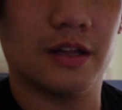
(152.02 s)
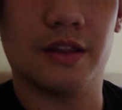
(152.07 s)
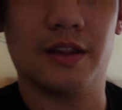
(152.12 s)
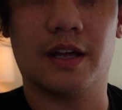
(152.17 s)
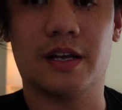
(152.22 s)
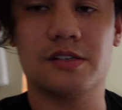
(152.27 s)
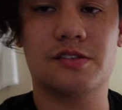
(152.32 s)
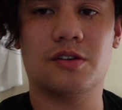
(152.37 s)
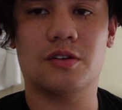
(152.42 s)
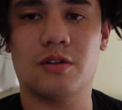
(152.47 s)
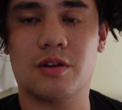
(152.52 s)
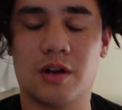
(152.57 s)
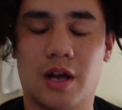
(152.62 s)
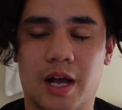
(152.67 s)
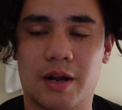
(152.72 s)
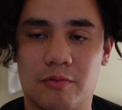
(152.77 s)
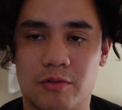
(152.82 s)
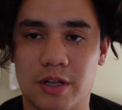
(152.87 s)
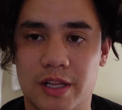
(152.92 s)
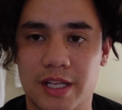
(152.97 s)
That's all
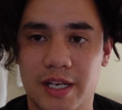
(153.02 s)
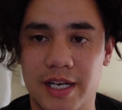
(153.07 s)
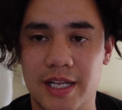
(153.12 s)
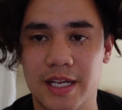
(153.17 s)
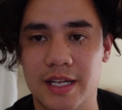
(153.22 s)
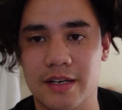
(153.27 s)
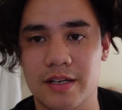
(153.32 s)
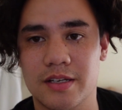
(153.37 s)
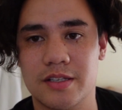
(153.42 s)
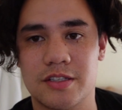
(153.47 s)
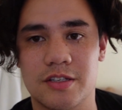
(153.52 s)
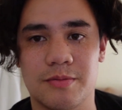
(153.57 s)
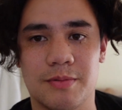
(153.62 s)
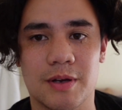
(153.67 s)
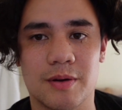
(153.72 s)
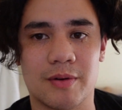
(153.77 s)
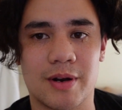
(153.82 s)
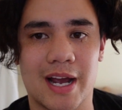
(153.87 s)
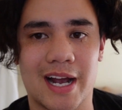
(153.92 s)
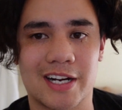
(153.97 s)
I really need to be
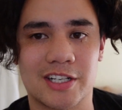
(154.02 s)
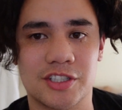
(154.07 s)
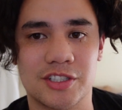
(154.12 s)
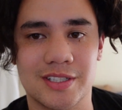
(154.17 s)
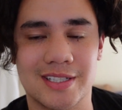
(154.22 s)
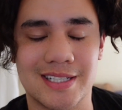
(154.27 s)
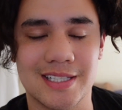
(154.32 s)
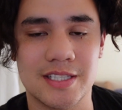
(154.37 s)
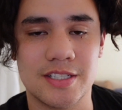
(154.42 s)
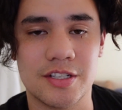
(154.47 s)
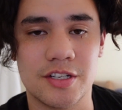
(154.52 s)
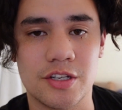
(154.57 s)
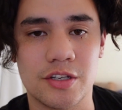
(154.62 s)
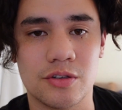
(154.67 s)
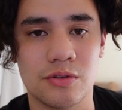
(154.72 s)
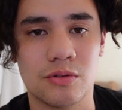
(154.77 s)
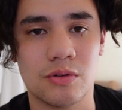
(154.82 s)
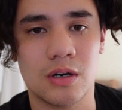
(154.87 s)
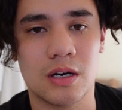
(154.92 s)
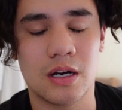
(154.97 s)
able to actually
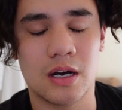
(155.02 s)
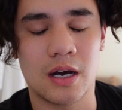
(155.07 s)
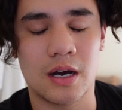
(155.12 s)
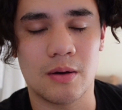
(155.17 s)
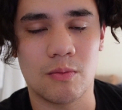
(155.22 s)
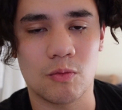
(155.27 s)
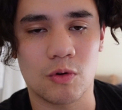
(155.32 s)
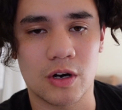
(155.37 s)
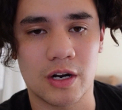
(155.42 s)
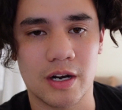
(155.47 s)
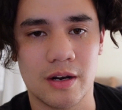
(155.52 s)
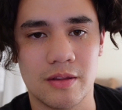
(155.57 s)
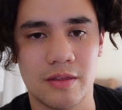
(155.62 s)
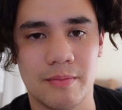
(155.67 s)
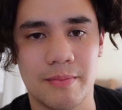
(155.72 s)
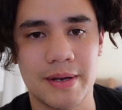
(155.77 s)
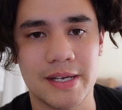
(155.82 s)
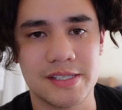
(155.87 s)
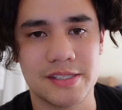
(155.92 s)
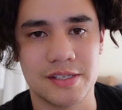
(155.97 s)
continue um, working in
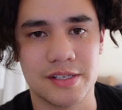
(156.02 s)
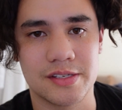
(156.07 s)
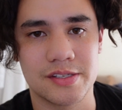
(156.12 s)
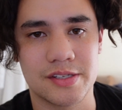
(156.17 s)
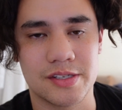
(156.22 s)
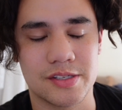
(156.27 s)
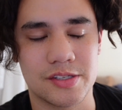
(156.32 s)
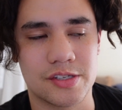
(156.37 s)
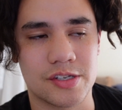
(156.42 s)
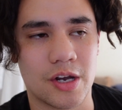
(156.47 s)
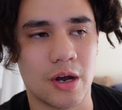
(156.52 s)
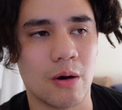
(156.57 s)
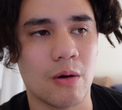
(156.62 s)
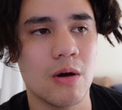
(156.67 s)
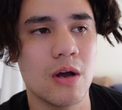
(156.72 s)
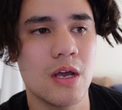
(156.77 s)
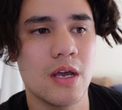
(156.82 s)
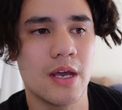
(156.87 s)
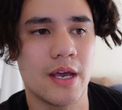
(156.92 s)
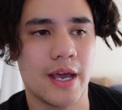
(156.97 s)
the business, and so,
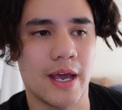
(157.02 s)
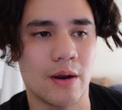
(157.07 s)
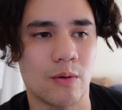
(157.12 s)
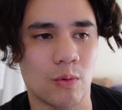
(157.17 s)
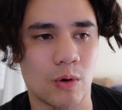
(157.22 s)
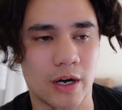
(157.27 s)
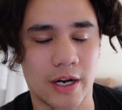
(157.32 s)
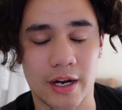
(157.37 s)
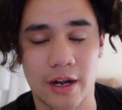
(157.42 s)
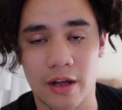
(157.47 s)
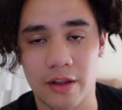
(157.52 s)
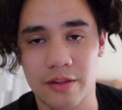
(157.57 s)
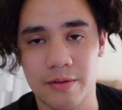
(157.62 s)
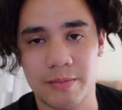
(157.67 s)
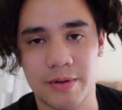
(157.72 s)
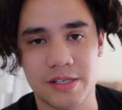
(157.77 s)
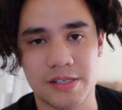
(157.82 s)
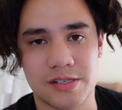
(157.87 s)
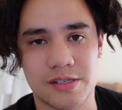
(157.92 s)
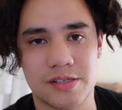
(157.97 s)
and working on the
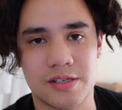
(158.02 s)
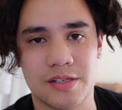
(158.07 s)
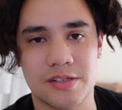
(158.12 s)
business.